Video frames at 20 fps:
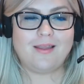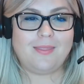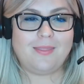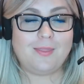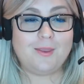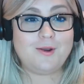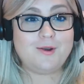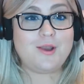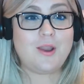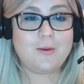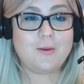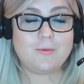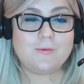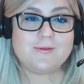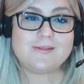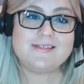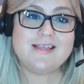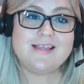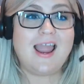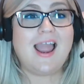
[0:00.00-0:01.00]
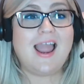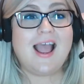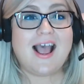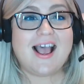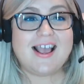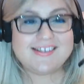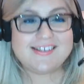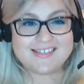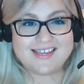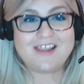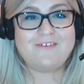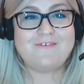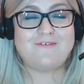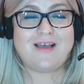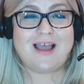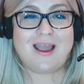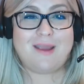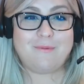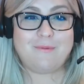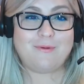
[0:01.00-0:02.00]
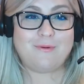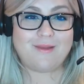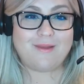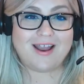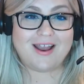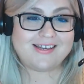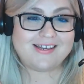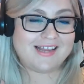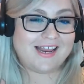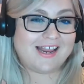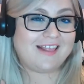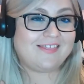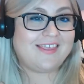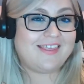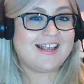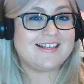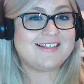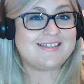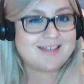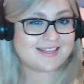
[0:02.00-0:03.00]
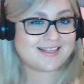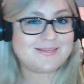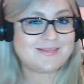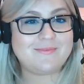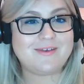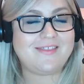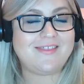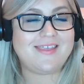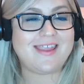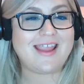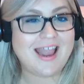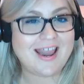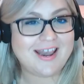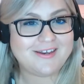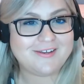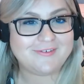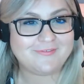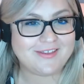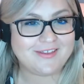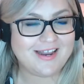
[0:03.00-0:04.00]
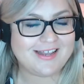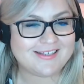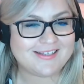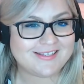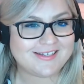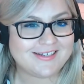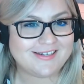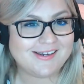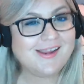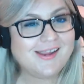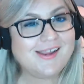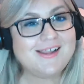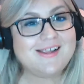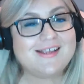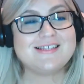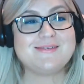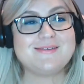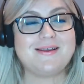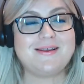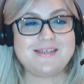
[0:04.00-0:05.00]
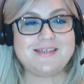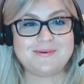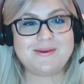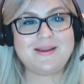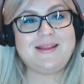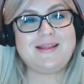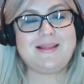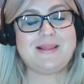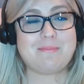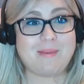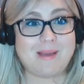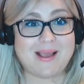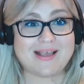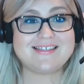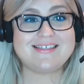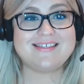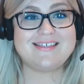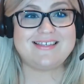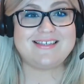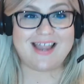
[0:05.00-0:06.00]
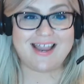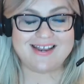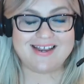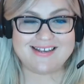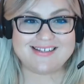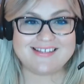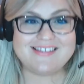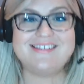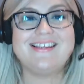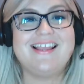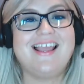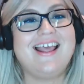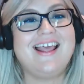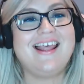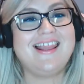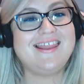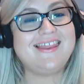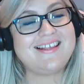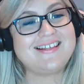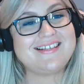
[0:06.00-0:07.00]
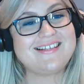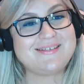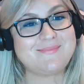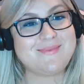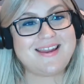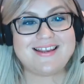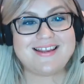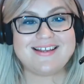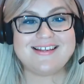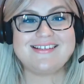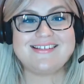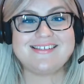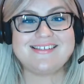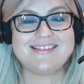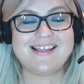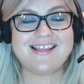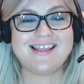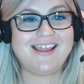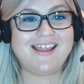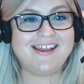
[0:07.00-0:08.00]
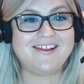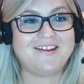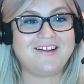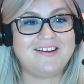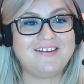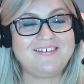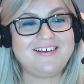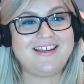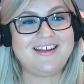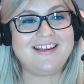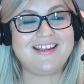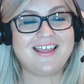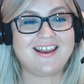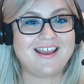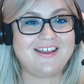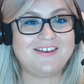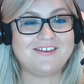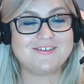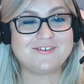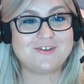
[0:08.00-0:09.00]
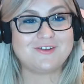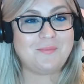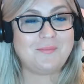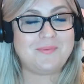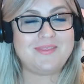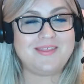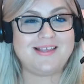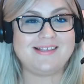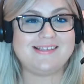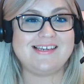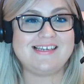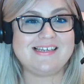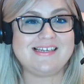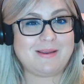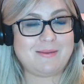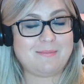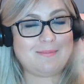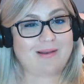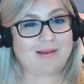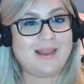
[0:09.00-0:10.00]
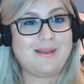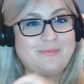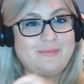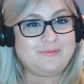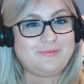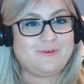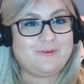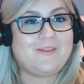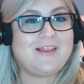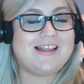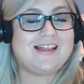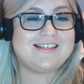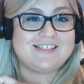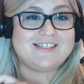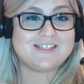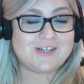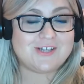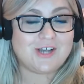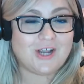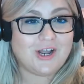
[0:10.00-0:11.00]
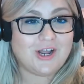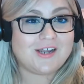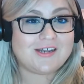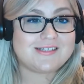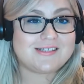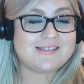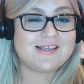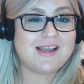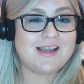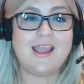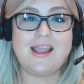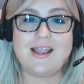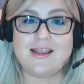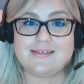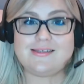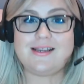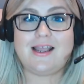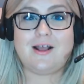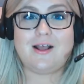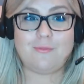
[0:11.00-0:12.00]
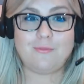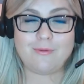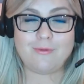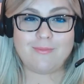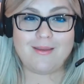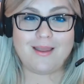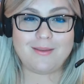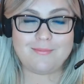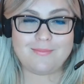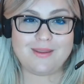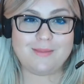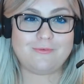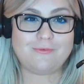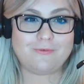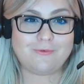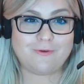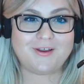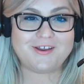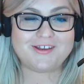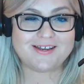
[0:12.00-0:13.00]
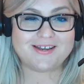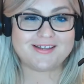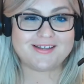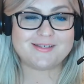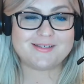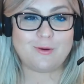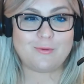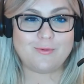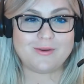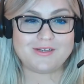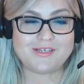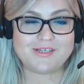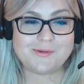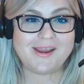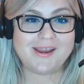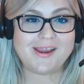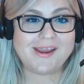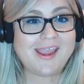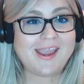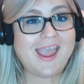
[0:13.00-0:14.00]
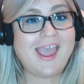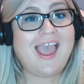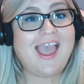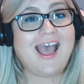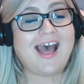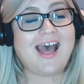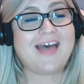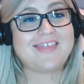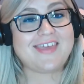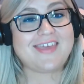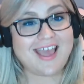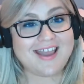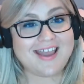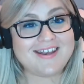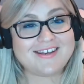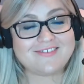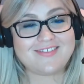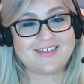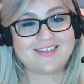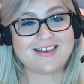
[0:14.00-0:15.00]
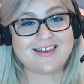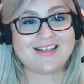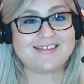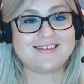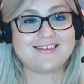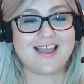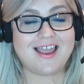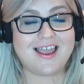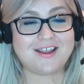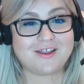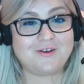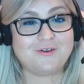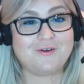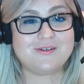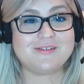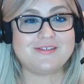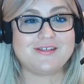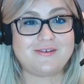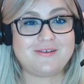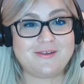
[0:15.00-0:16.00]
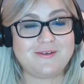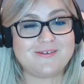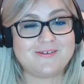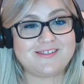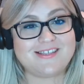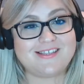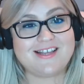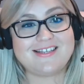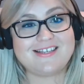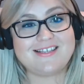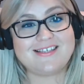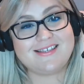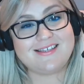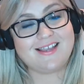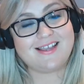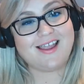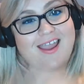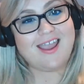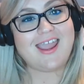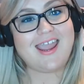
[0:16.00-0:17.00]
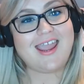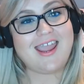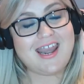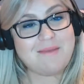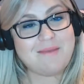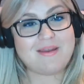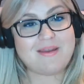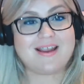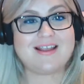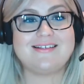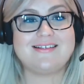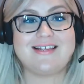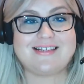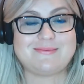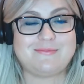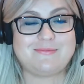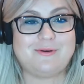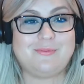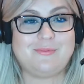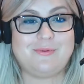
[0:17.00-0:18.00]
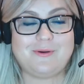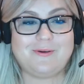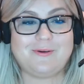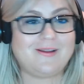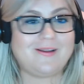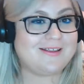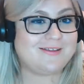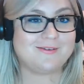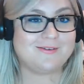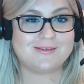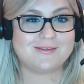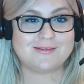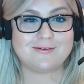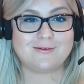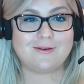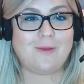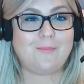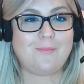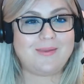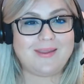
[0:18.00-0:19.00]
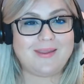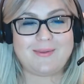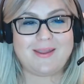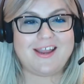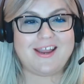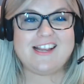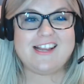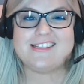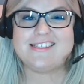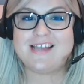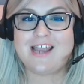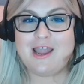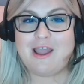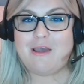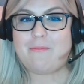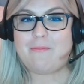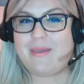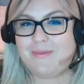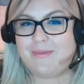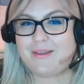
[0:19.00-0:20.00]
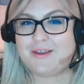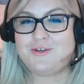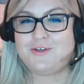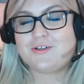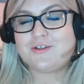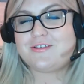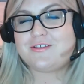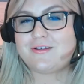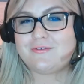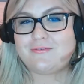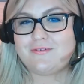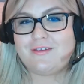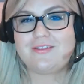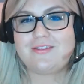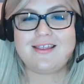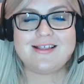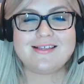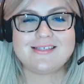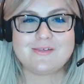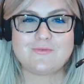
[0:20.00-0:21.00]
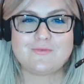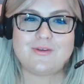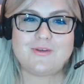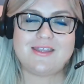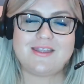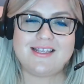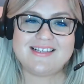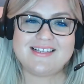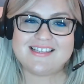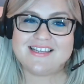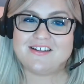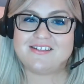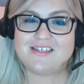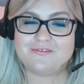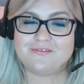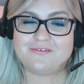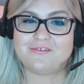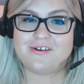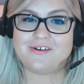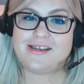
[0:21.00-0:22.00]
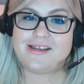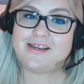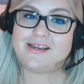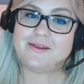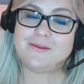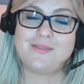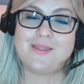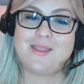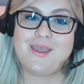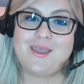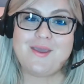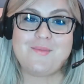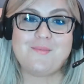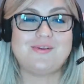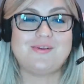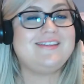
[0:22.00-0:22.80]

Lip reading: notes as if I were writing the assessment at the end of the lesson. So I do it in the past tense. This means that not only can I just copy these into my plan before the lesson starts to help remind me before each lesson what we're doing, at the end of the lesson I can also use this in my assessment report. It's just copy, paste, maybe adjust a few things if we did things a little differently, but it